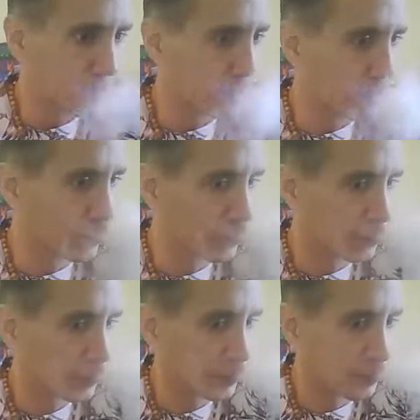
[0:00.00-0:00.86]
pollution
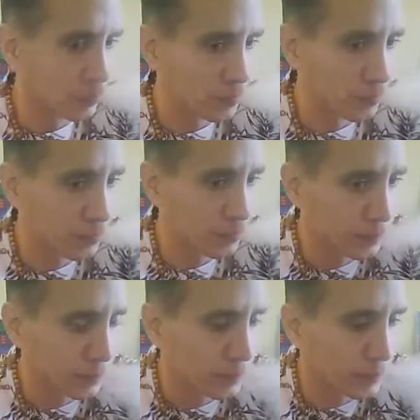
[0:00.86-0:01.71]
of the air. You want to get
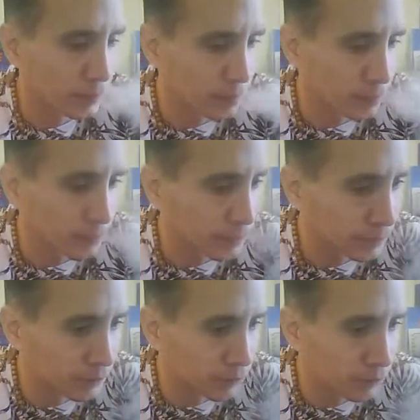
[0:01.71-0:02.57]
involved.
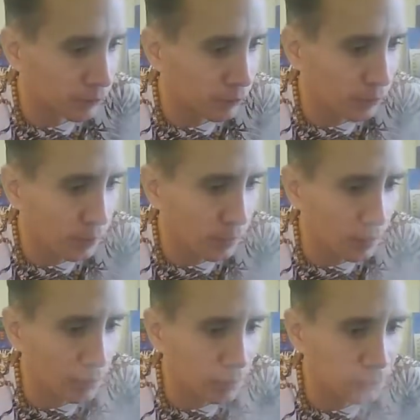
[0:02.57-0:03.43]
Don't know where to
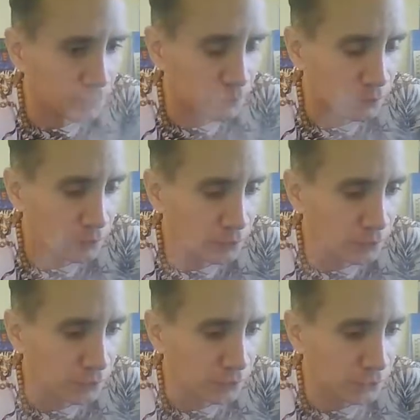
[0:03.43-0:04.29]
start.
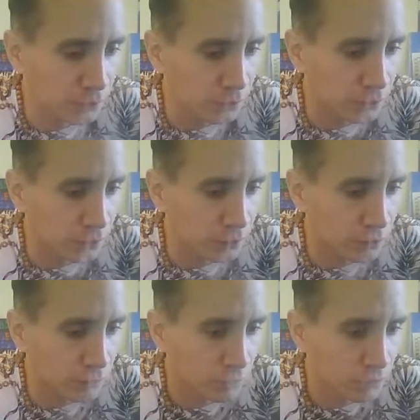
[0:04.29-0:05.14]
Well, I'll
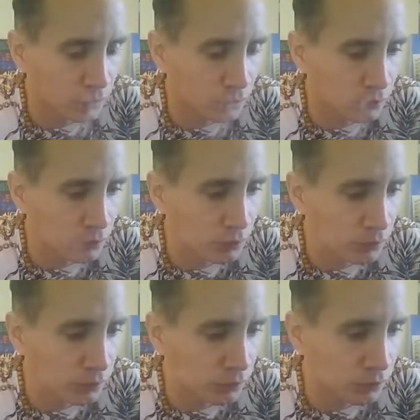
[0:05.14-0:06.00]
give you
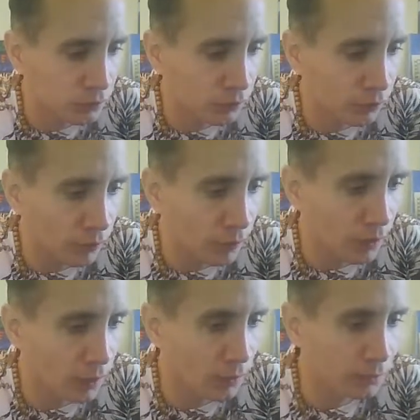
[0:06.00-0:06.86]
a bit
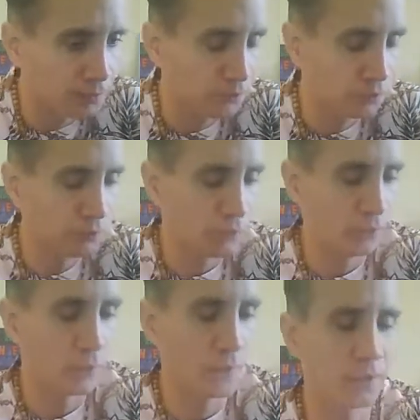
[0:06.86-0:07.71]
of detail.
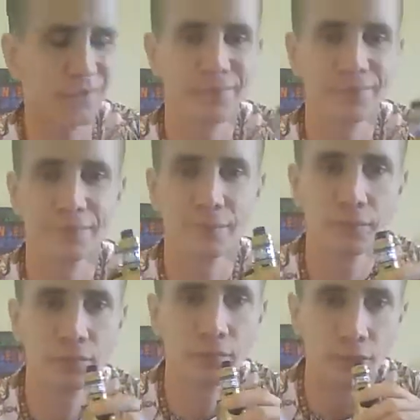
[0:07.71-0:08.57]
Firstly, please